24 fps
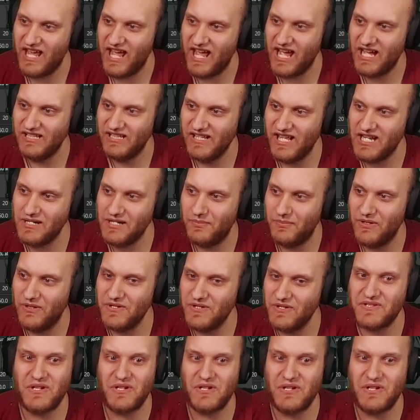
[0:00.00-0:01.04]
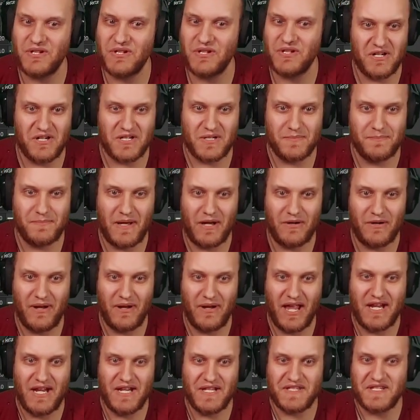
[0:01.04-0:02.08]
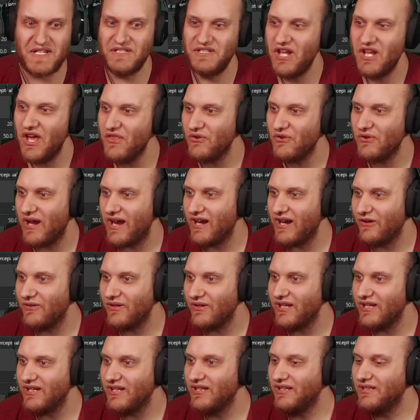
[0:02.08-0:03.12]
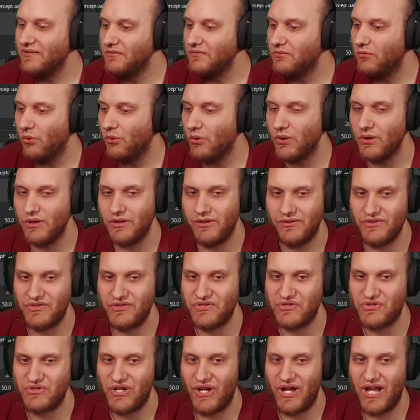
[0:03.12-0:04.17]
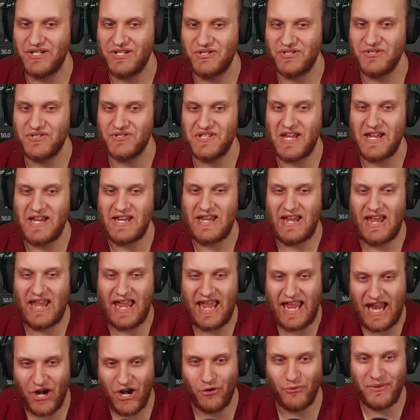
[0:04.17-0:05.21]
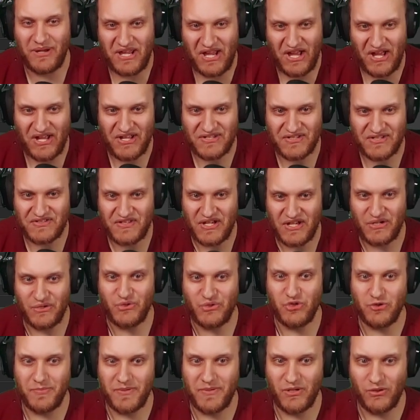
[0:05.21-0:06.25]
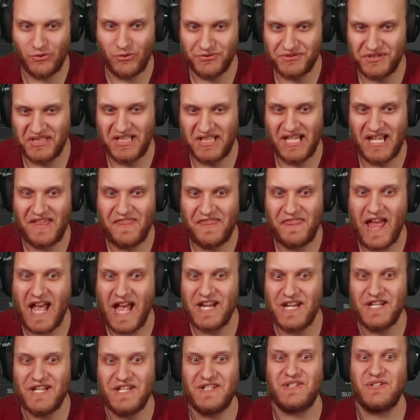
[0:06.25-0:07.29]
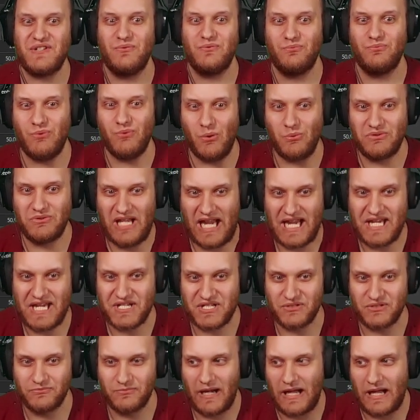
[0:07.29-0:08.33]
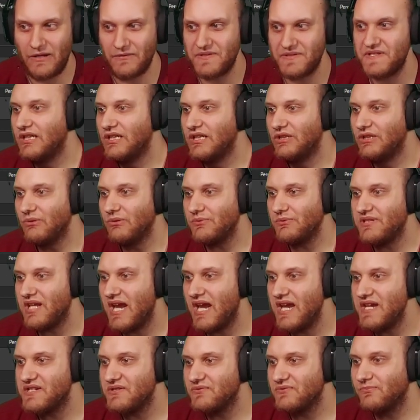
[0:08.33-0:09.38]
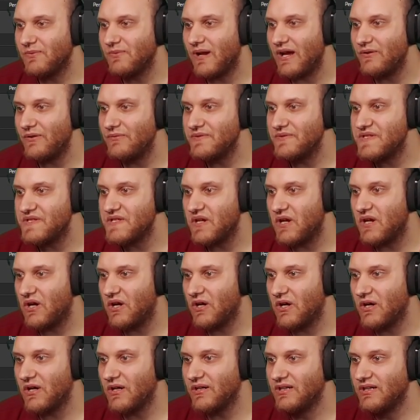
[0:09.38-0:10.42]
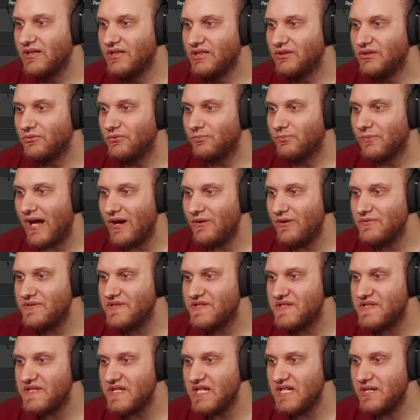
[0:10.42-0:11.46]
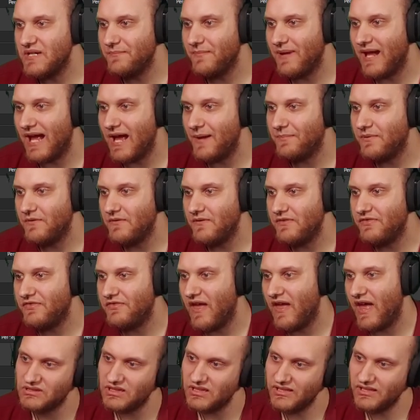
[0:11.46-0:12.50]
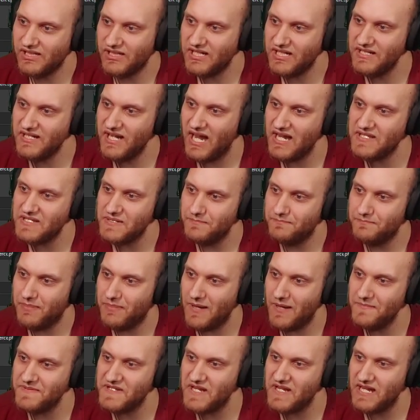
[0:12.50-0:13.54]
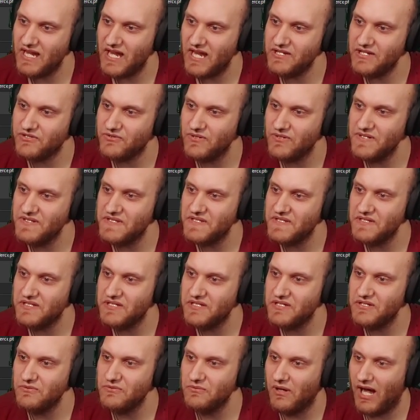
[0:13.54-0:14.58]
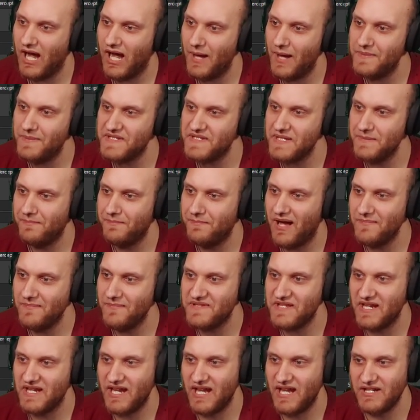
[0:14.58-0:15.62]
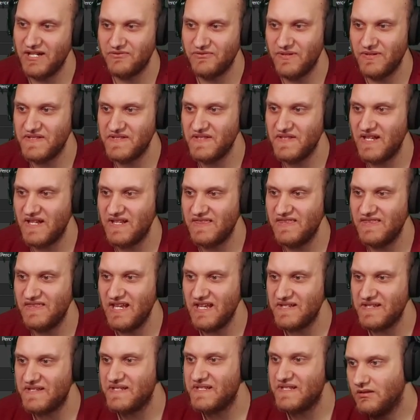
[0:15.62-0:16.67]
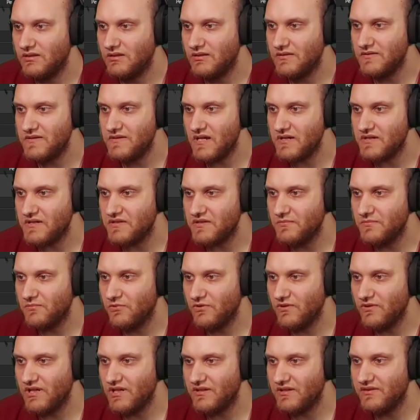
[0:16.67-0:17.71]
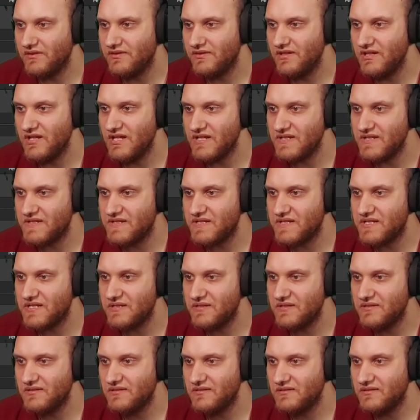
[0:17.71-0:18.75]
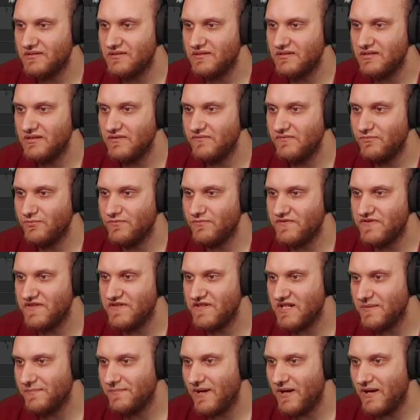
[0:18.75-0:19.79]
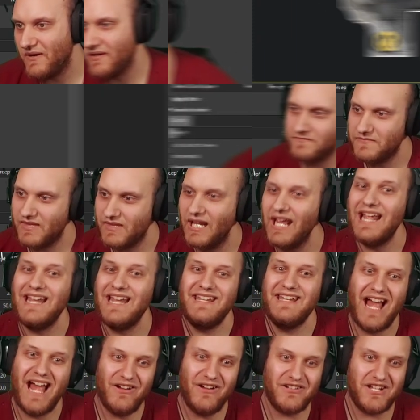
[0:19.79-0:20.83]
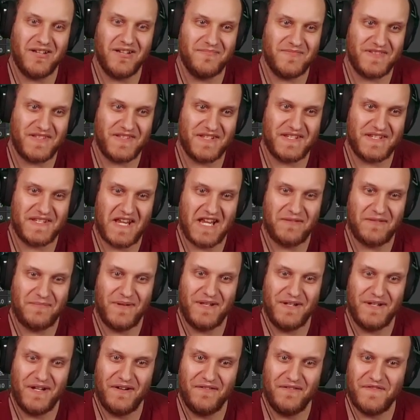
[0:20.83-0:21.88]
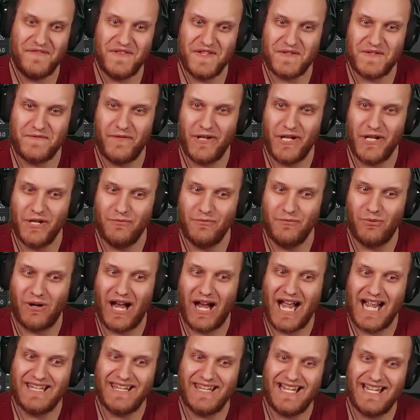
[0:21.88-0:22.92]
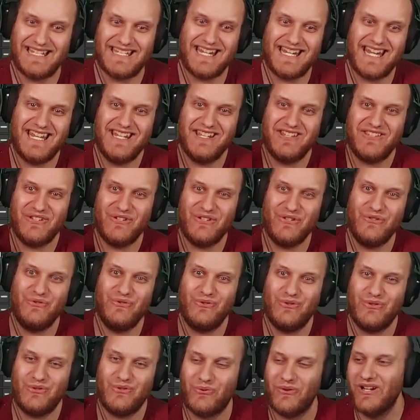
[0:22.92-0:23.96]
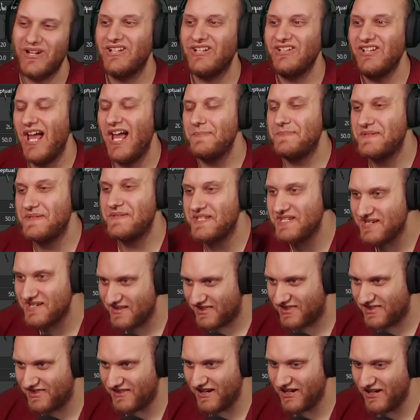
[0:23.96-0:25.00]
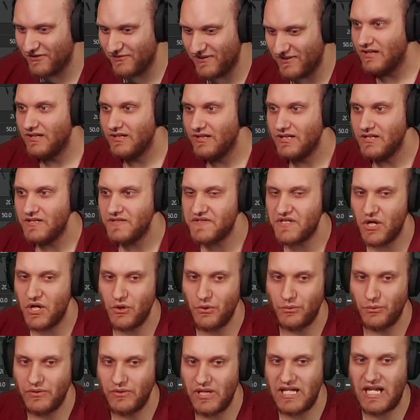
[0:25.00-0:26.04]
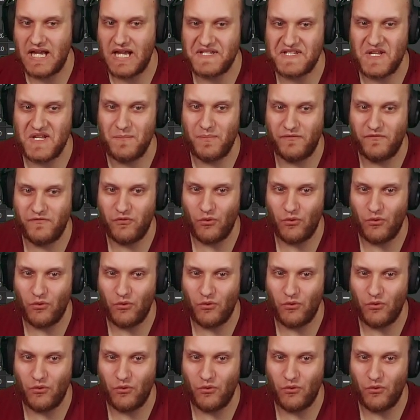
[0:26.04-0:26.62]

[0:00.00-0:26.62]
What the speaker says: a lot of players don't talk about, and it's another area, or I should say areas that you should be holding, and that is rotation routes. Rotation routes are routes in a map that connect bomb site entrance to opposite bomb site entrance, like this. It's actually more like this, if you think about it. And now comes the segment of this video where I like to get into Critical Ops theory. So, like I said before,